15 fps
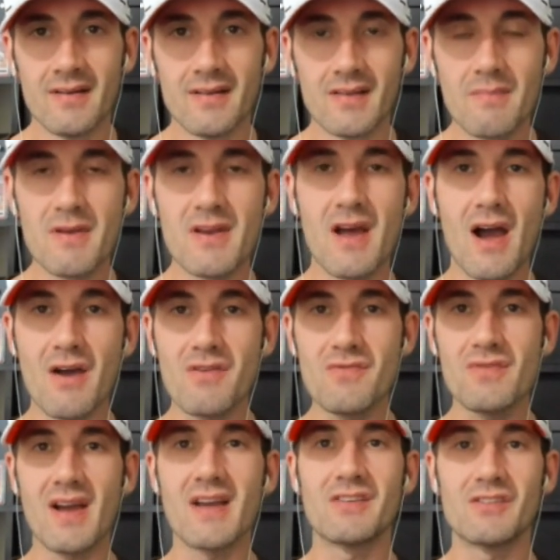Let me know how
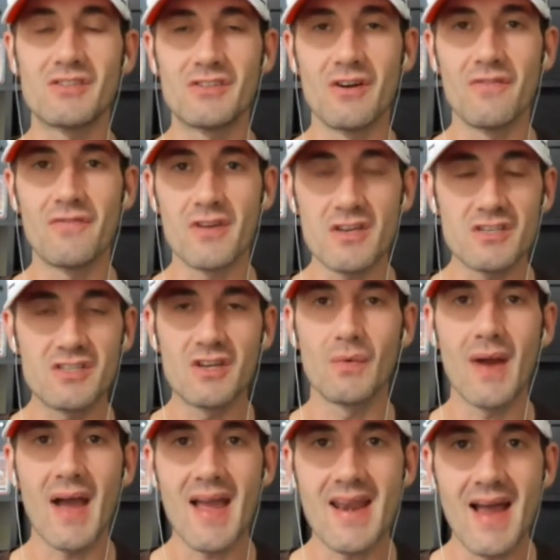you guys are still feeling. You
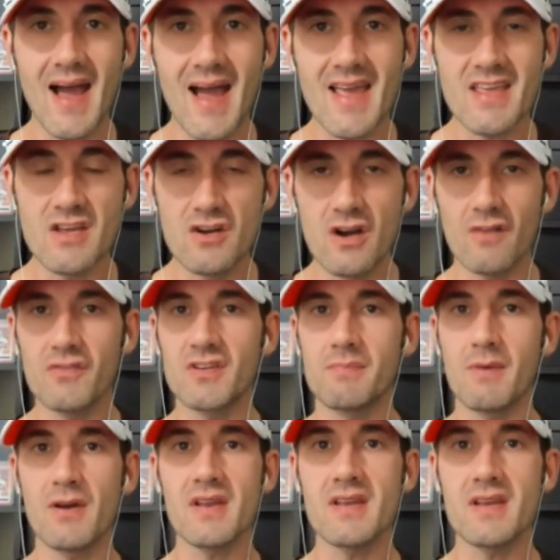still riding high? You nervous
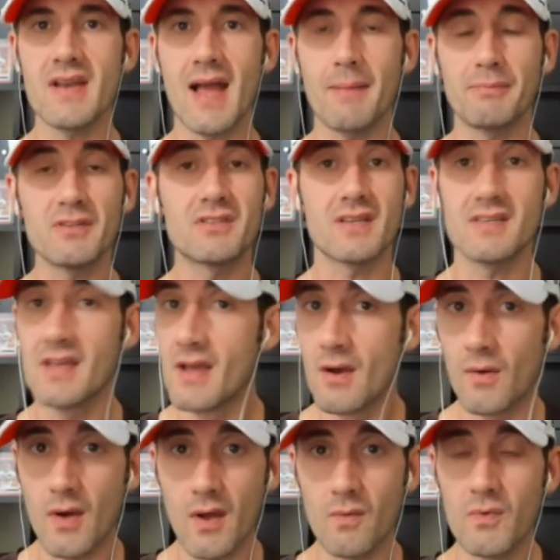about Indianapolis? Because
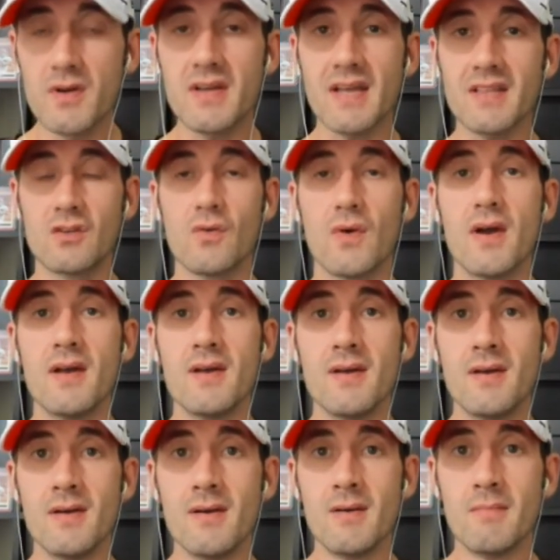we'll get to it.
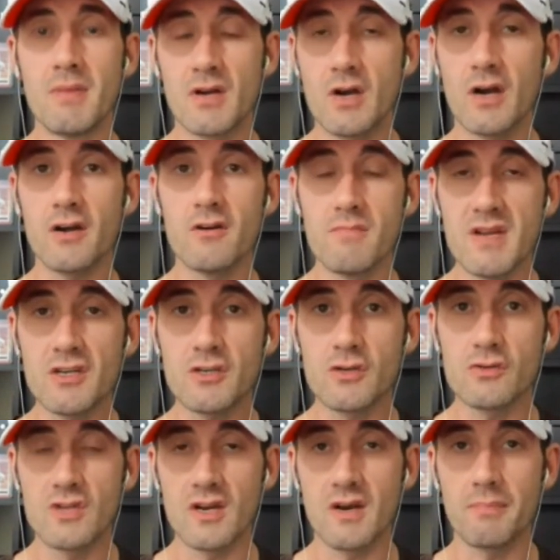But Gardner
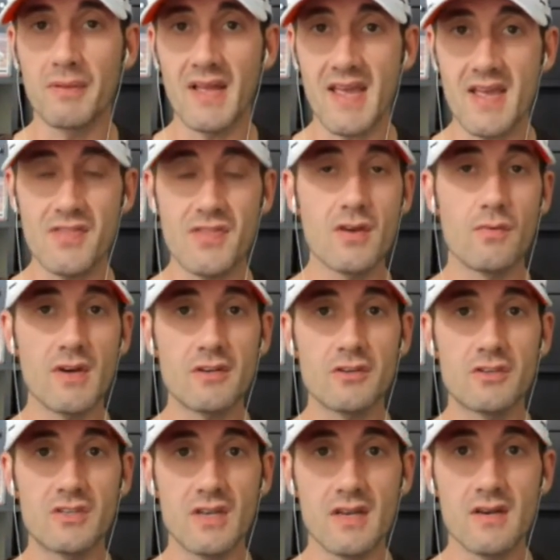Minshew is going to play. Anthony
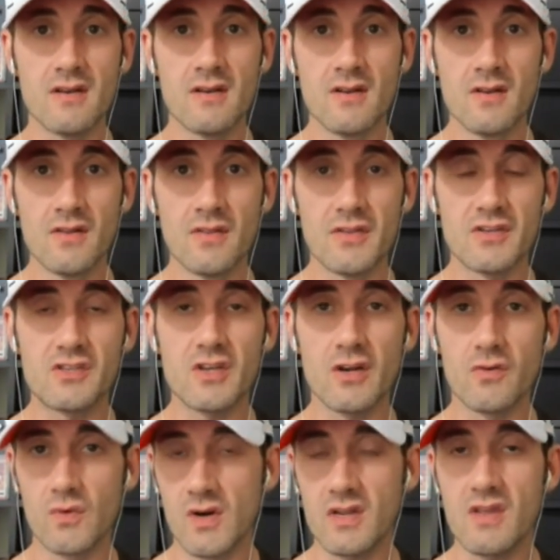Richardson, the
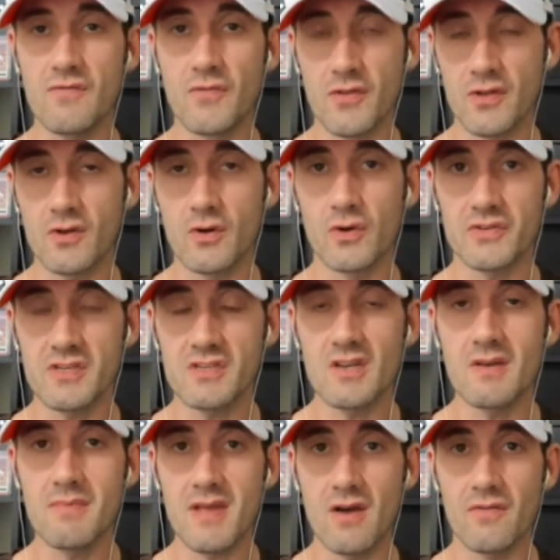stud rookie for the Colts, he's
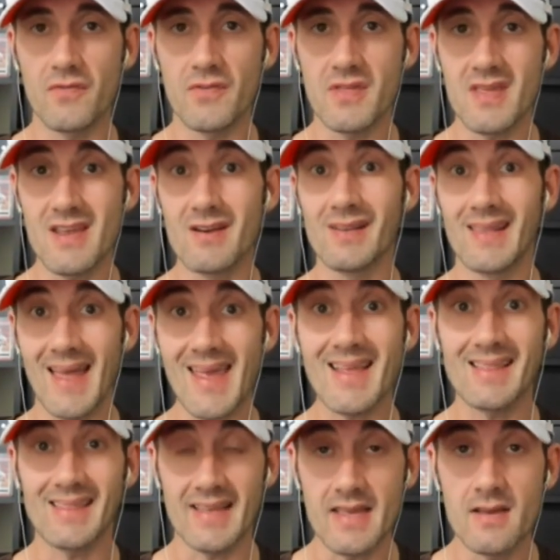going to be out for the year
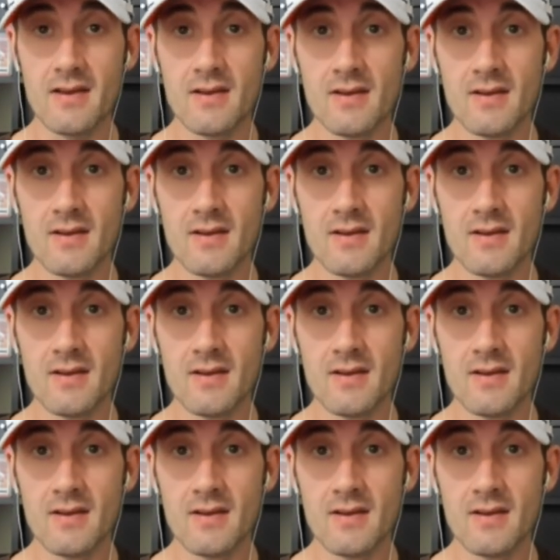likely.